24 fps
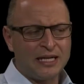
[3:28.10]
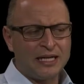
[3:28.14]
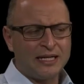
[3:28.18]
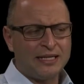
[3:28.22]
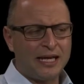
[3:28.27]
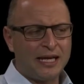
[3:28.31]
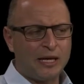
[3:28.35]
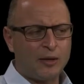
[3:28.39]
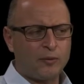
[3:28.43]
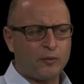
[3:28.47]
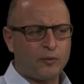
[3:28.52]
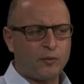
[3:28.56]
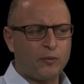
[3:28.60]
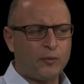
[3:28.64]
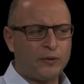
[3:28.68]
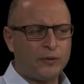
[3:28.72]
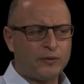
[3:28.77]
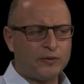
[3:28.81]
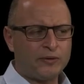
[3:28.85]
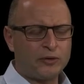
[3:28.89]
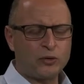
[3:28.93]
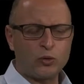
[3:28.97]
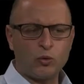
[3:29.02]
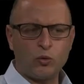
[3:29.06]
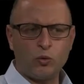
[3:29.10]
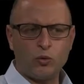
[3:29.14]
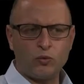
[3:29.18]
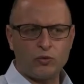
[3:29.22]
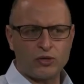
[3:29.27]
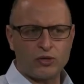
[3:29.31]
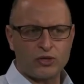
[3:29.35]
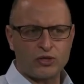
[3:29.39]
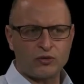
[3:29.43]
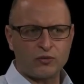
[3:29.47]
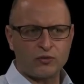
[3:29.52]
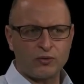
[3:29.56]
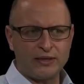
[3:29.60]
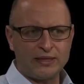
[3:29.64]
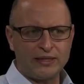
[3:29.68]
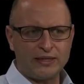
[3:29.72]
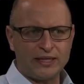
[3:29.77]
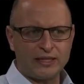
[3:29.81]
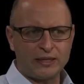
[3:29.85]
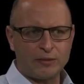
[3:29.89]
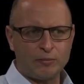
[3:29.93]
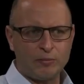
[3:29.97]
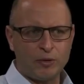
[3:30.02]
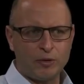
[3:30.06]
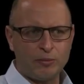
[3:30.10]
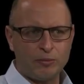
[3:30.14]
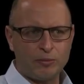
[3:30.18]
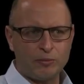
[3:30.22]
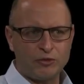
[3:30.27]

Now we're in quarter three at the moment,